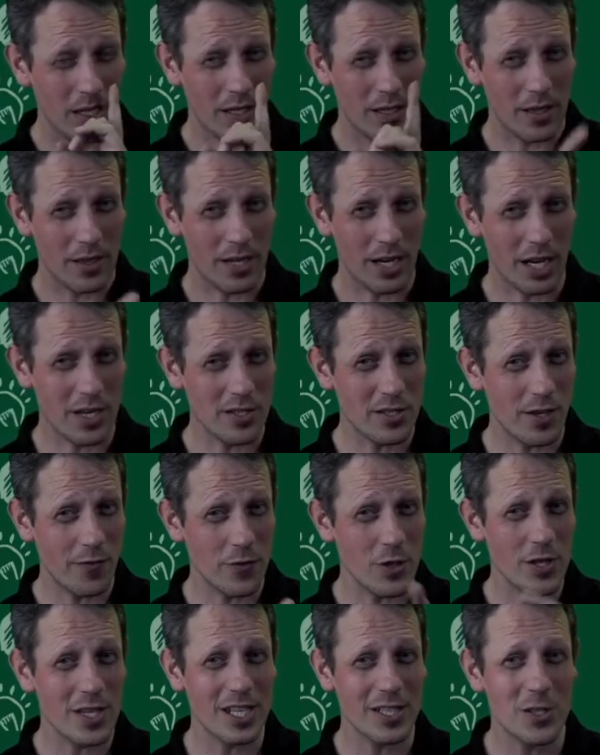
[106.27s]
Those of
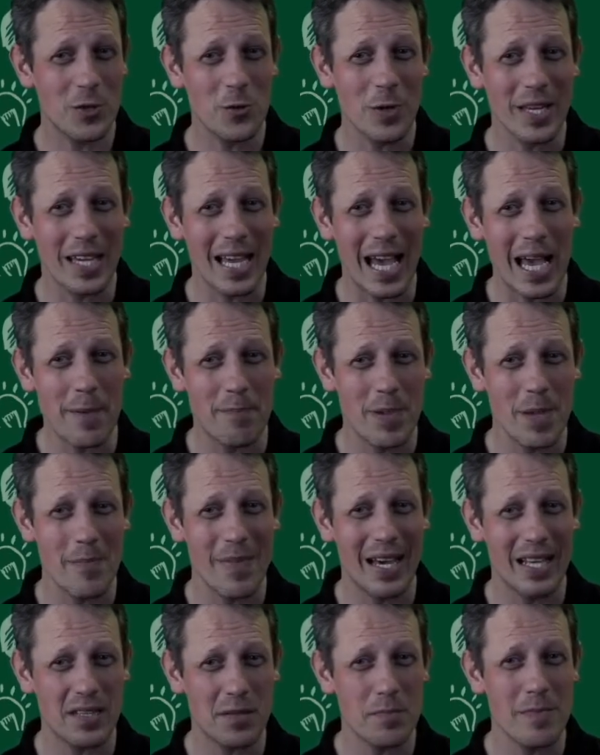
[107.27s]
you that's doing AP
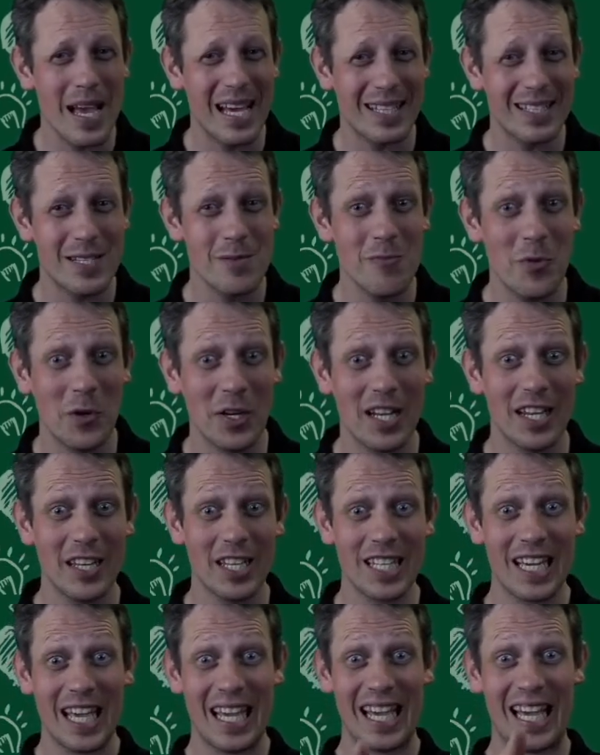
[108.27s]
Maths, and
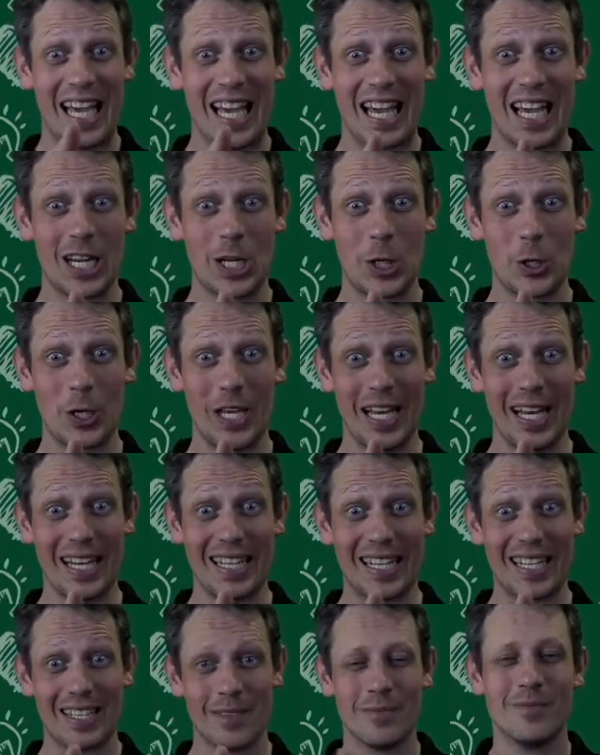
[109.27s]
Modeling, good luck.